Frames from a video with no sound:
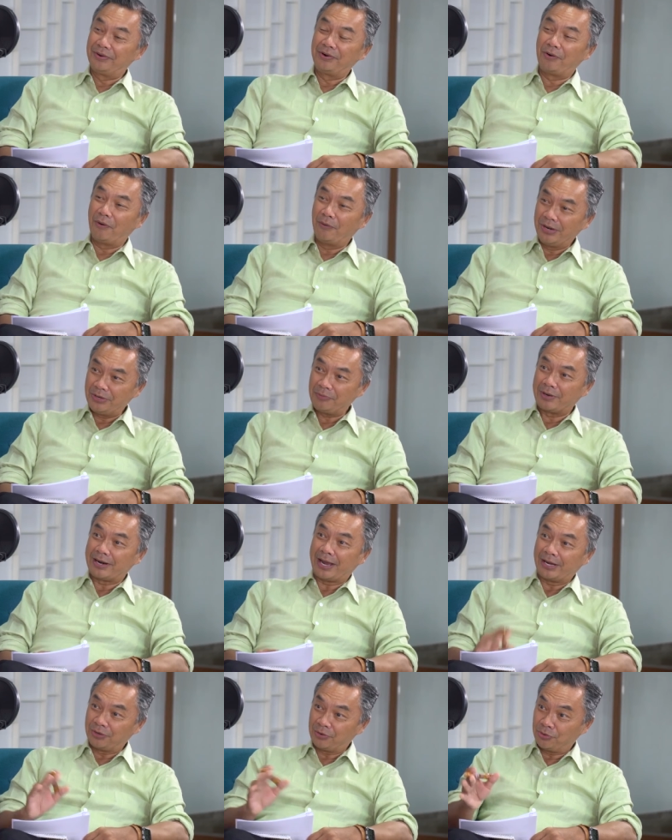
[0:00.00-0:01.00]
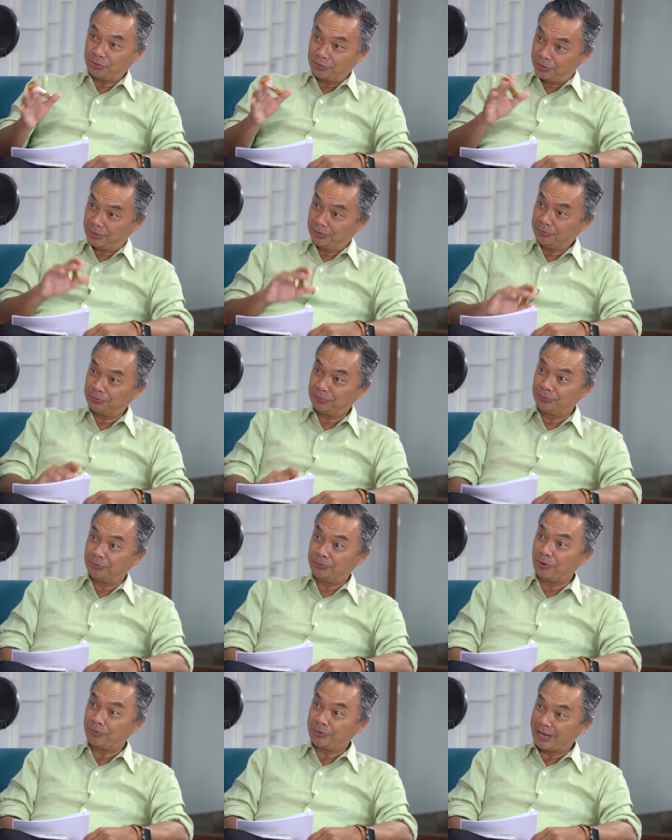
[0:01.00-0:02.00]
You're the only one I know, you know, who
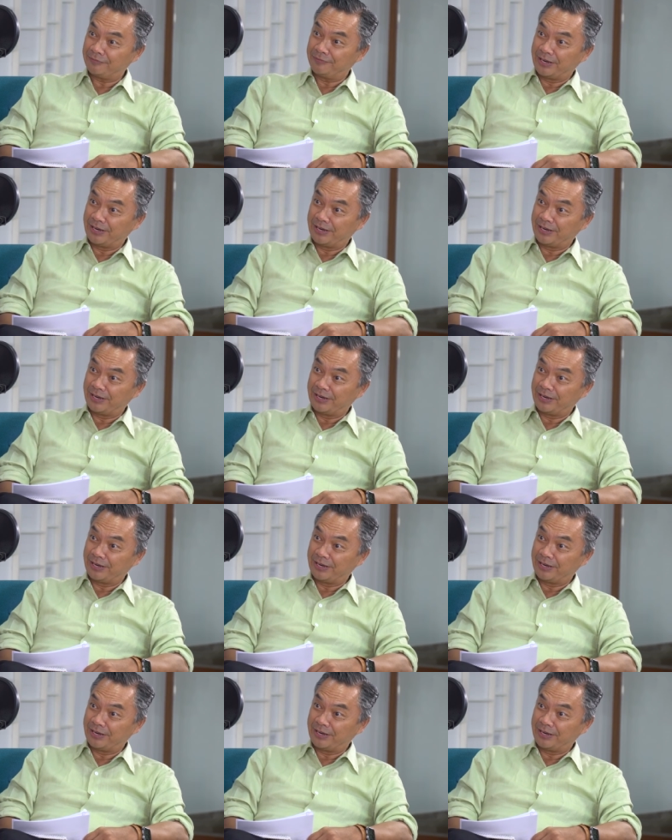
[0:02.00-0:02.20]
don't have